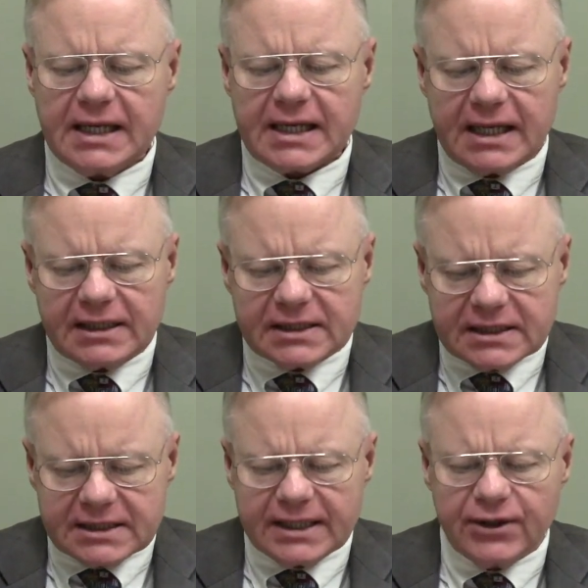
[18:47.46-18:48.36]

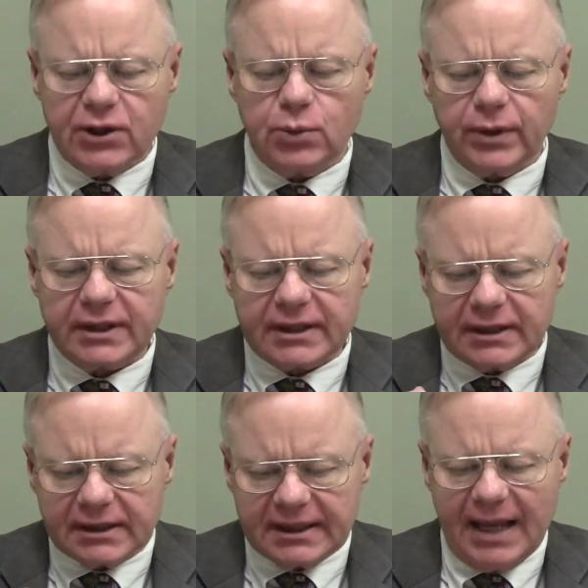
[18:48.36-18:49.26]
Consider what
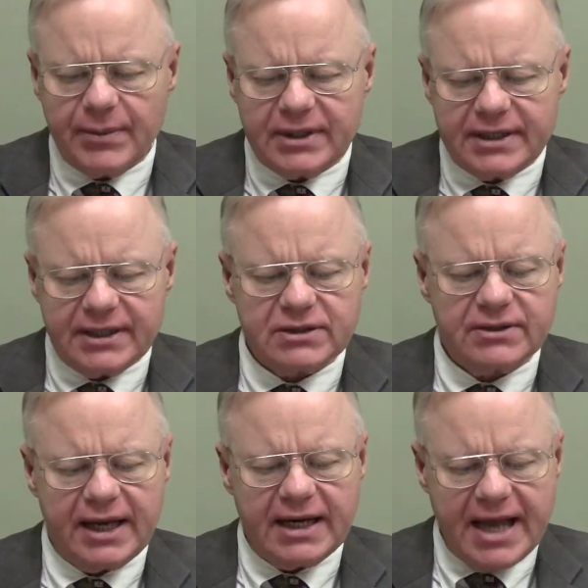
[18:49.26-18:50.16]
calamities
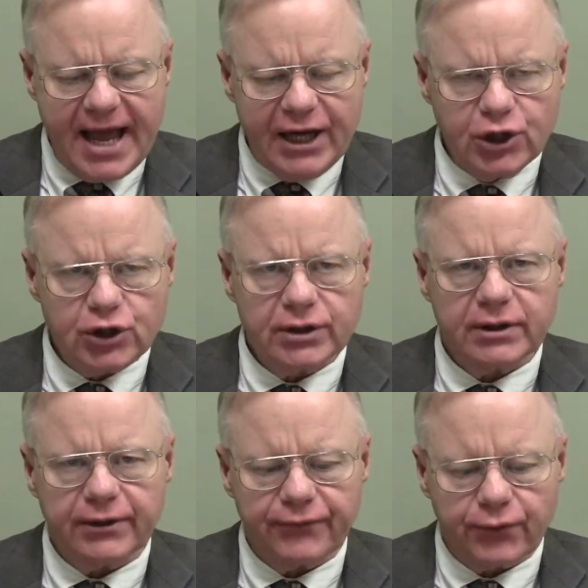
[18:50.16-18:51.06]
that
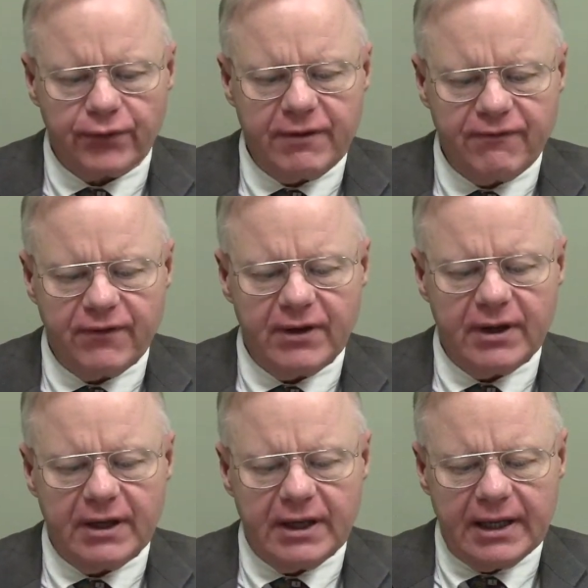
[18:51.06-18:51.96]
engine of grief
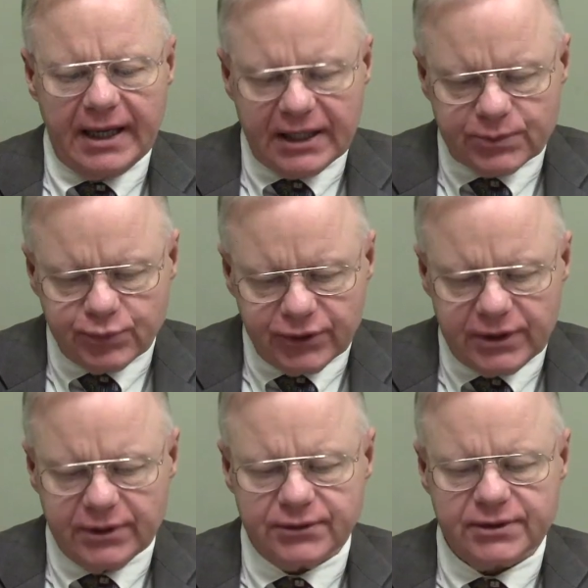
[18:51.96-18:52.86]
has
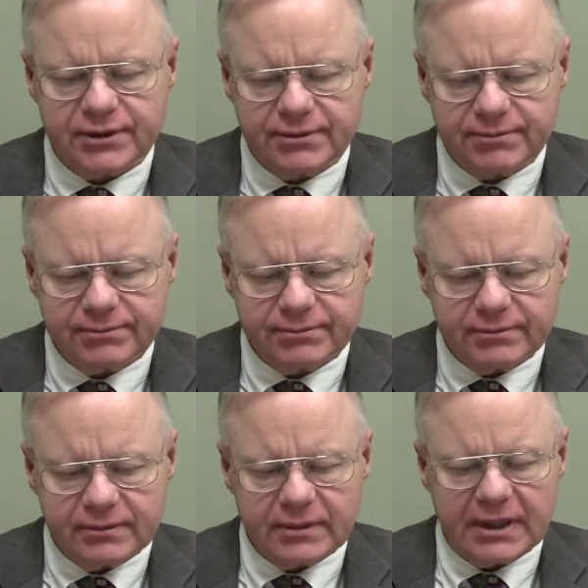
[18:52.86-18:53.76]
produced.
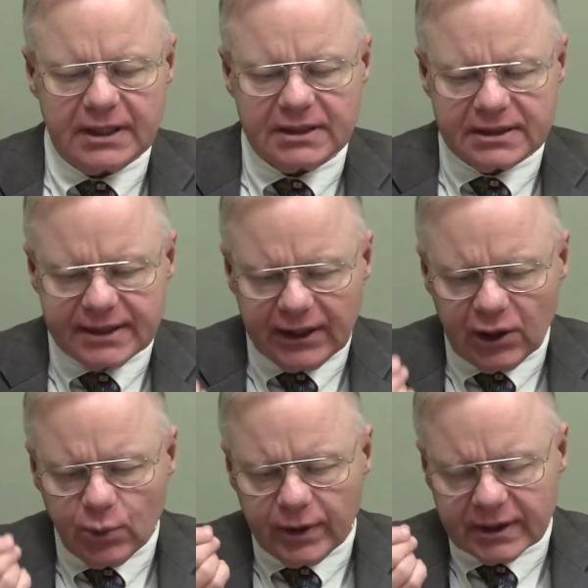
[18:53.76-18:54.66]

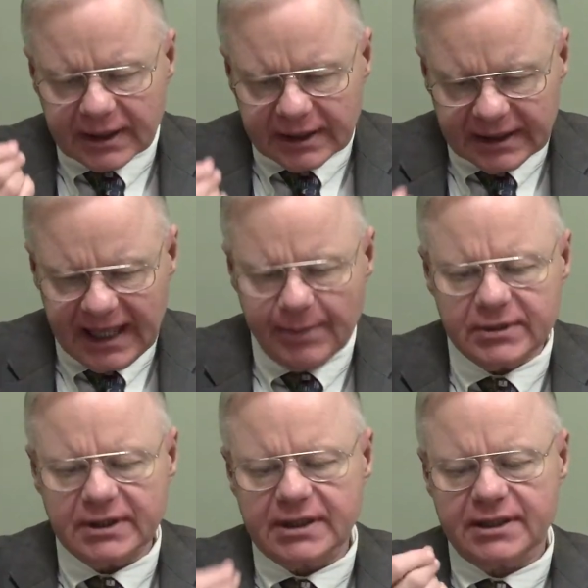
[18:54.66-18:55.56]
Consider what
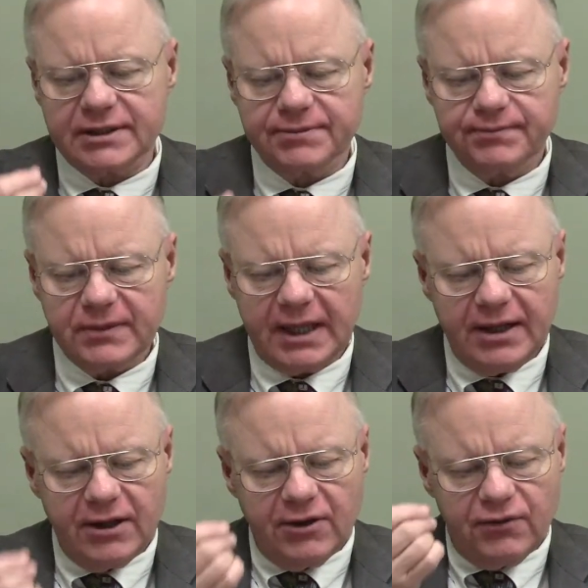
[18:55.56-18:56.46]
calamities
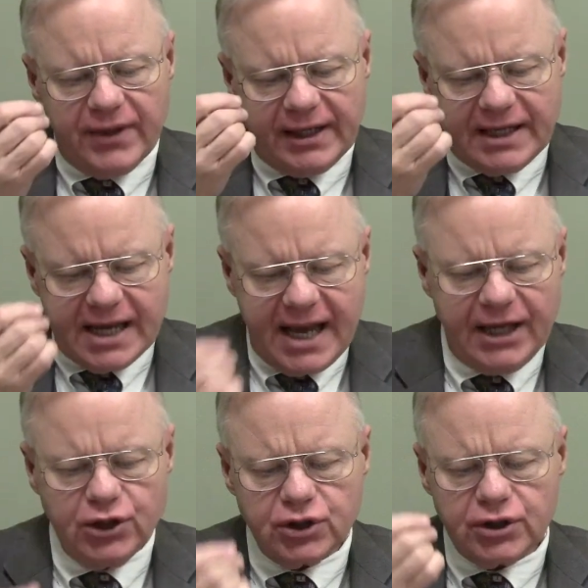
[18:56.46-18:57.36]
that
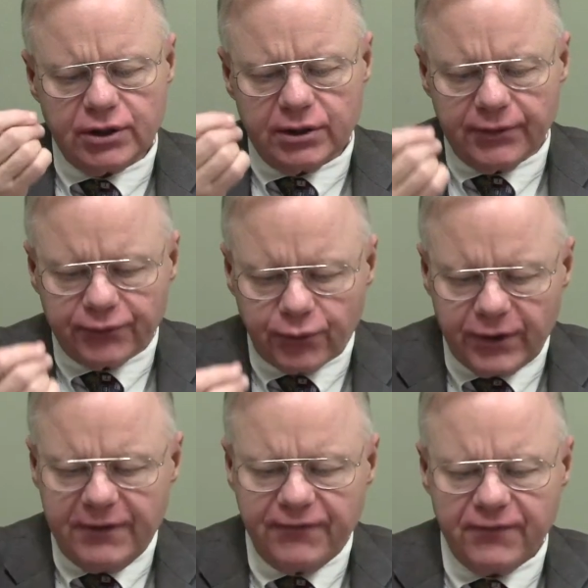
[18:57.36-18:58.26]
engine of
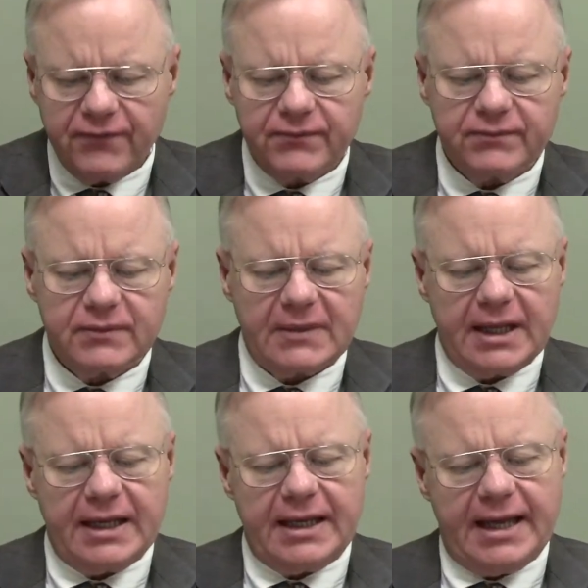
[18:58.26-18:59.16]
grief
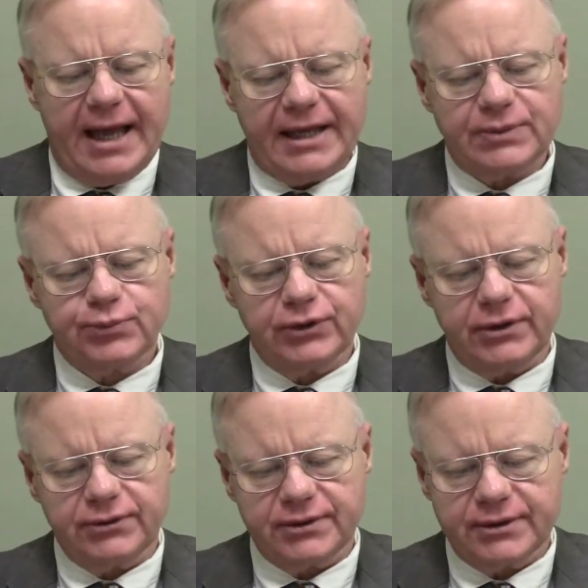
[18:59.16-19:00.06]
has
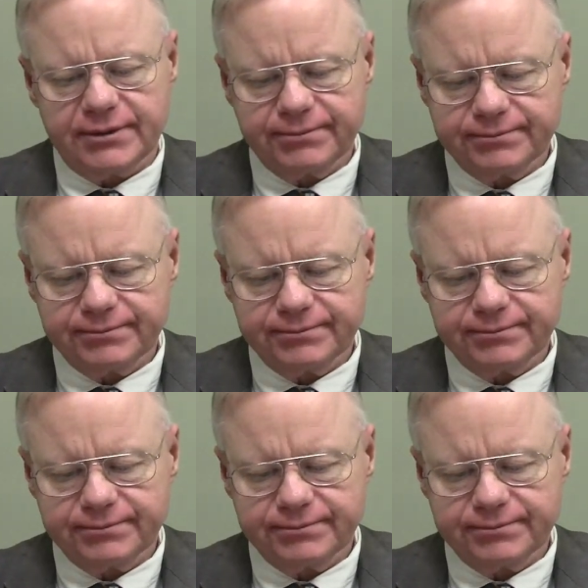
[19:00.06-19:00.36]
produced.